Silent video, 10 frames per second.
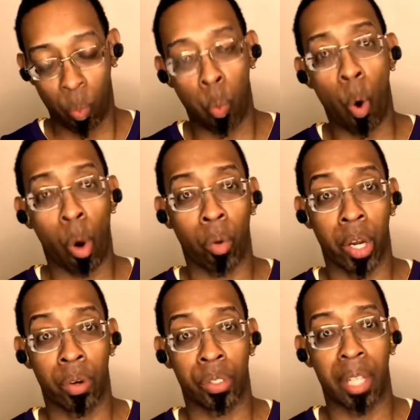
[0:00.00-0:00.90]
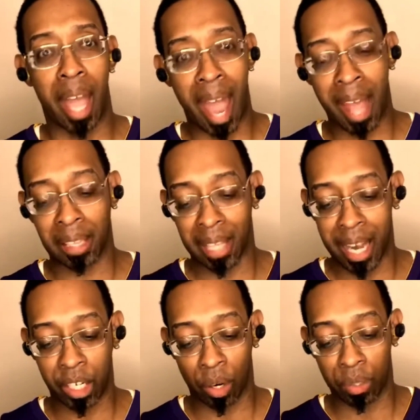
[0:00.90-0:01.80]
Warriors at
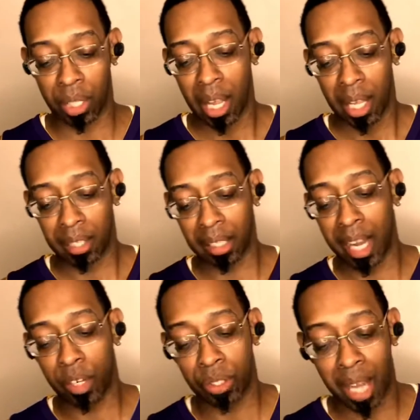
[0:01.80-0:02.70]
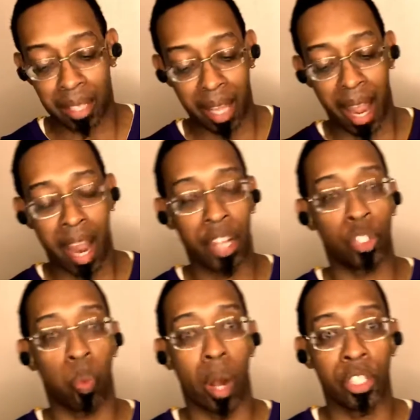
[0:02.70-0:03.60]
Lakers. The Lakers got the edge
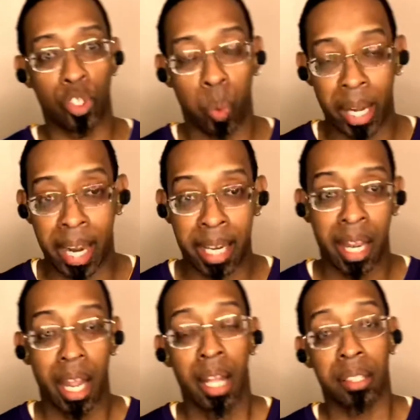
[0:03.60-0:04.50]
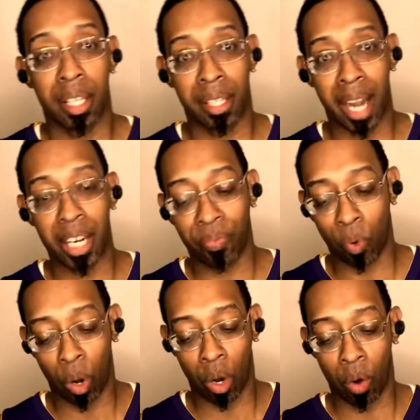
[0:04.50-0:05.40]
120 to
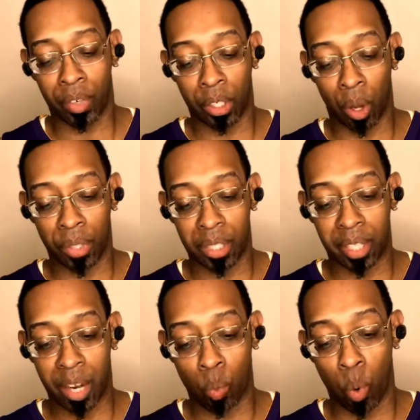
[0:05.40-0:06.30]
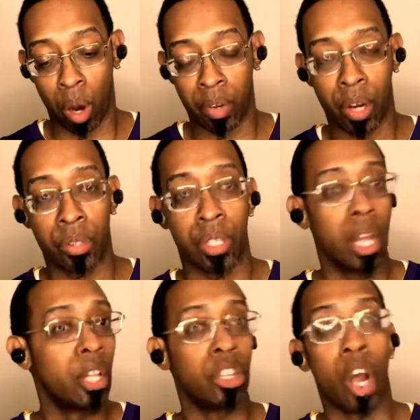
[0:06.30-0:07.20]
94 over the Golden State Warriors.
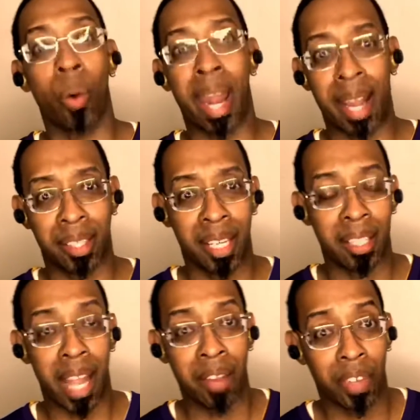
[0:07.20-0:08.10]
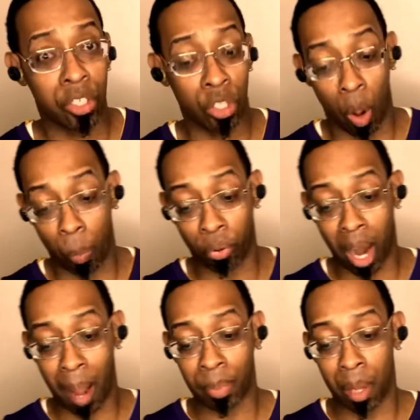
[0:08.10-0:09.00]
No Anthony Davis, no
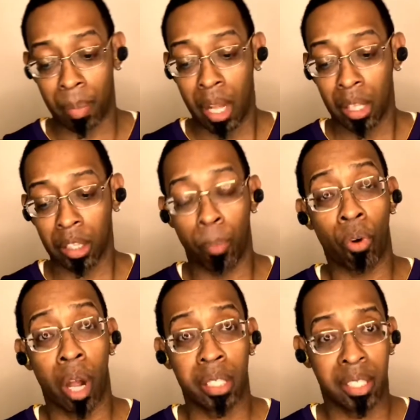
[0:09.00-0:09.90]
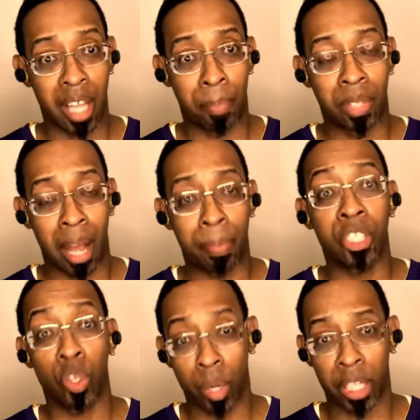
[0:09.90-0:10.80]
problem. LeBron stepped up,
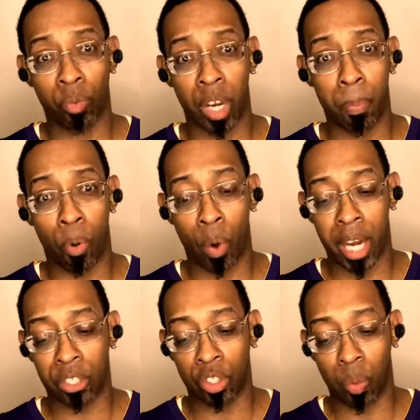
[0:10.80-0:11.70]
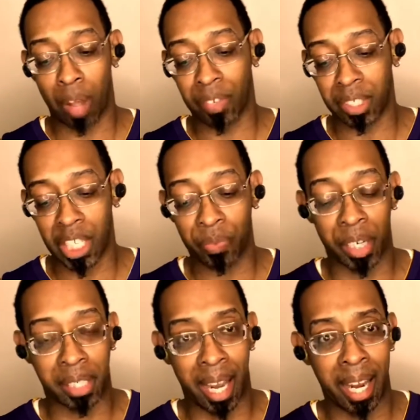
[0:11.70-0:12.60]
23 points, 12 assists for the
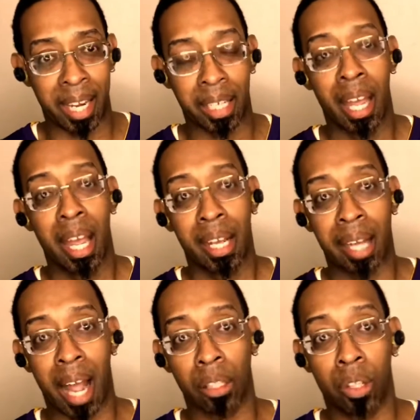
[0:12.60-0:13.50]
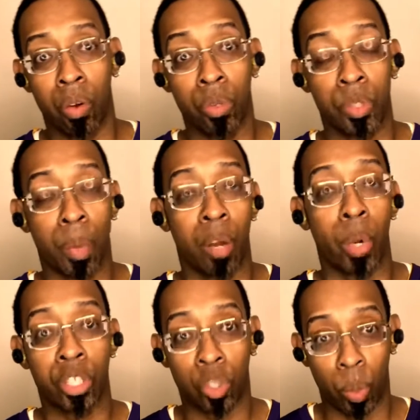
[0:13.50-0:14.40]
King. Kyle Kuzma
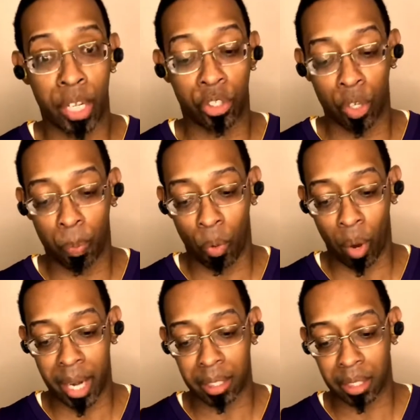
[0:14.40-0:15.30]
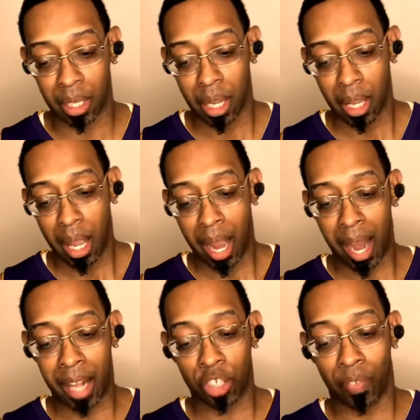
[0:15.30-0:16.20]
with 22 points.
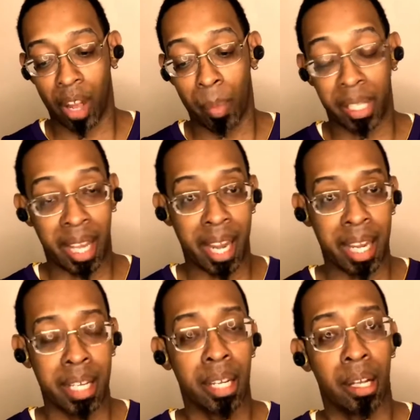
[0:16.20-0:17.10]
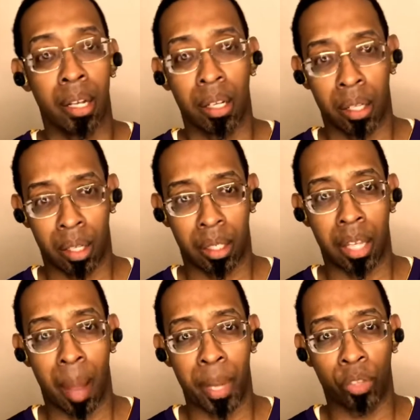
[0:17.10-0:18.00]
And JaVale McGee
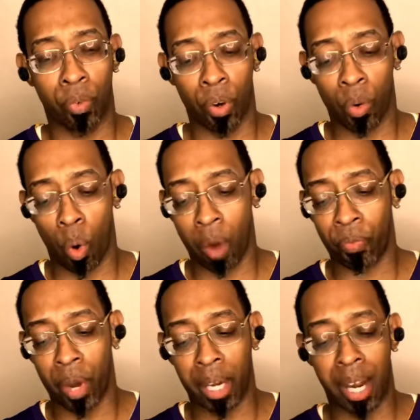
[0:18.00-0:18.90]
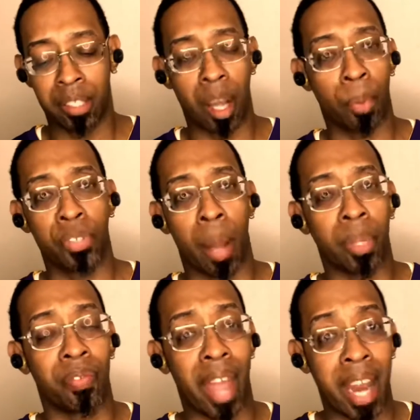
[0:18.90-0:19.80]
coming through, offering a double-double
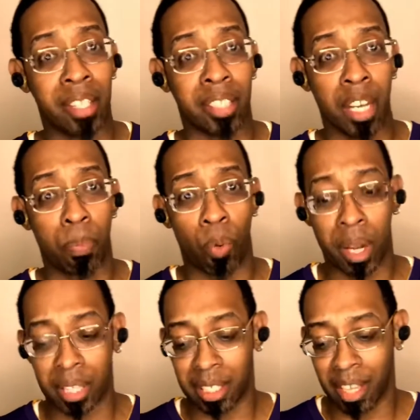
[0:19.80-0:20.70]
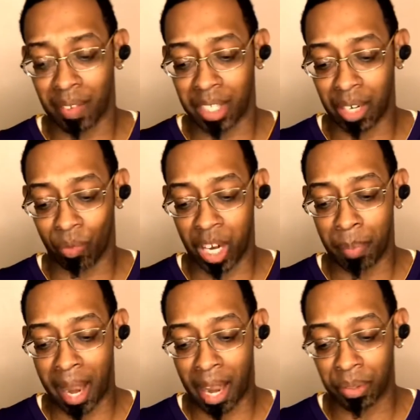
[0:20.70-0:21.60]
of 18 points and 17
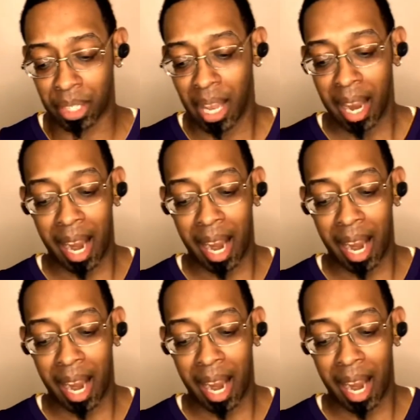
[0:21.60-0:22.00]
rebounds.